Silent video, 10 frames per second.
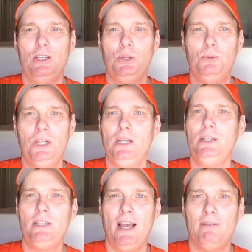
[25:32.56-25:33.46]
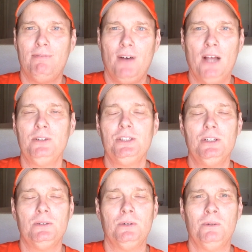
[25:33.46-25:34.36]
You need to have fathers in
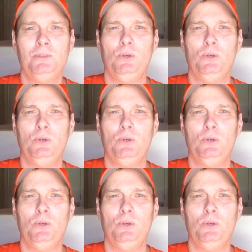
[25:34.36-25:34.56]
the home.